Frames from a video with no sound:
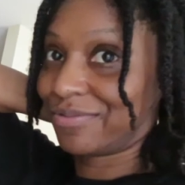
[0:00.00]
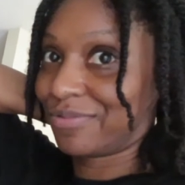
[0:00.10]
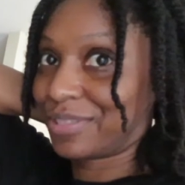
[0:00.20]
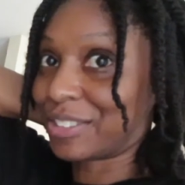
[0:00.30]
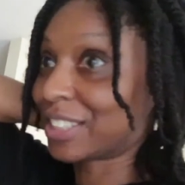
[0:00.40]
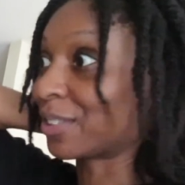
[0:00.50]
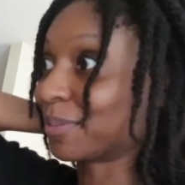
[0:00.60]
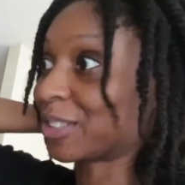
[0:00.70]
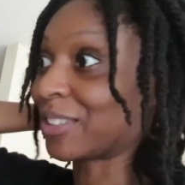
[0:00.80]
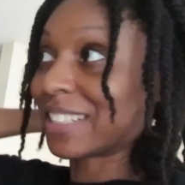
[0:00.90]
when I was in
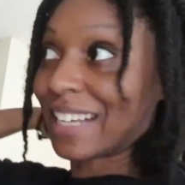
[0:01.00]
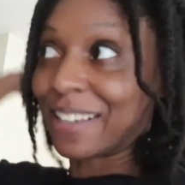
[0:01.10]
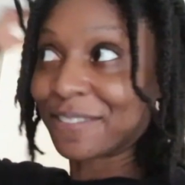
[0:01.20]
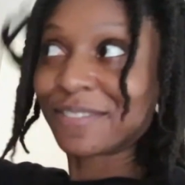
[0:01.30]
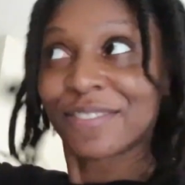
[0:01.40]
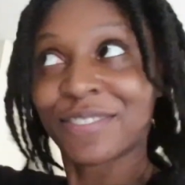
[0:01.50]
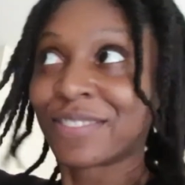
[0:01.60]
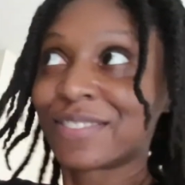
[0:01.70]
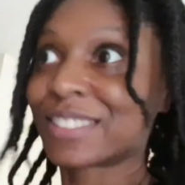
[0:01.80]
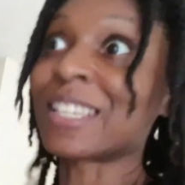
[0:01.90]
army, so I didn't have
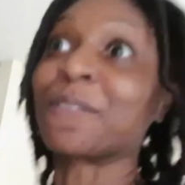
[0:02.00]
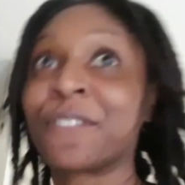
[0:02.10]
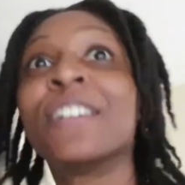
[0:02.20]
stuff